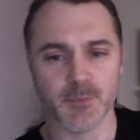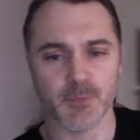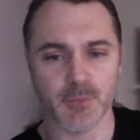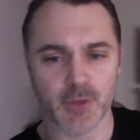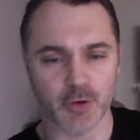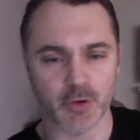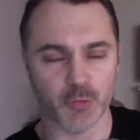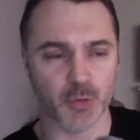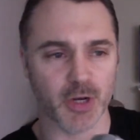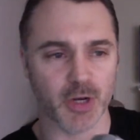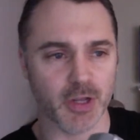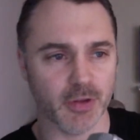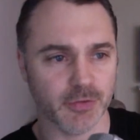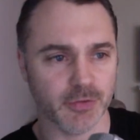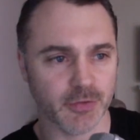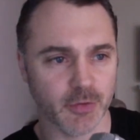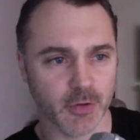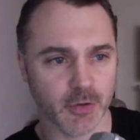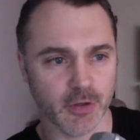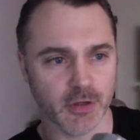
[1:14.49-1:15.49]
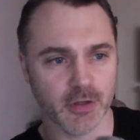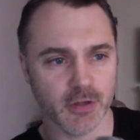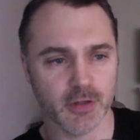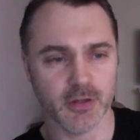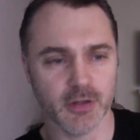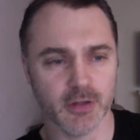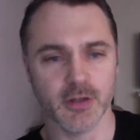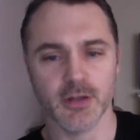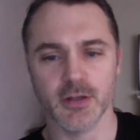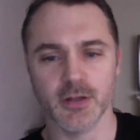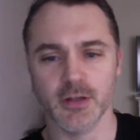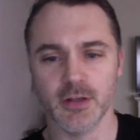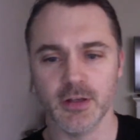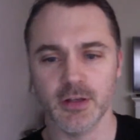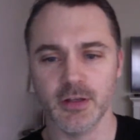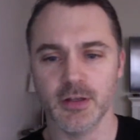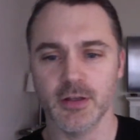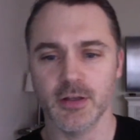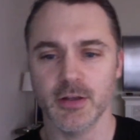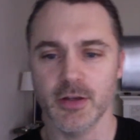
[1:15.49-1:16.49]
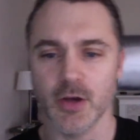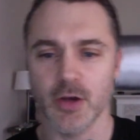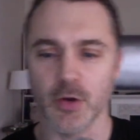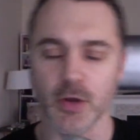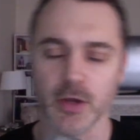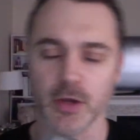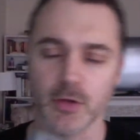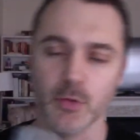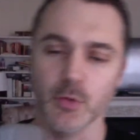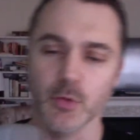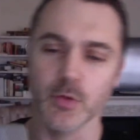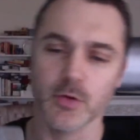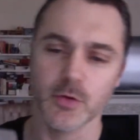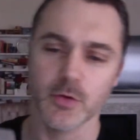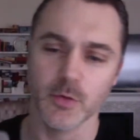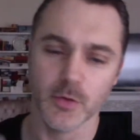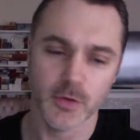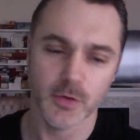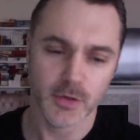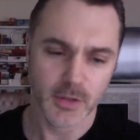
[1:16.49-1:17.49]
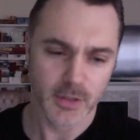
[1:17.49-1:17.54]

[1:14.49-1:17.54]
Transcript: Everybody else good? Okay, cool.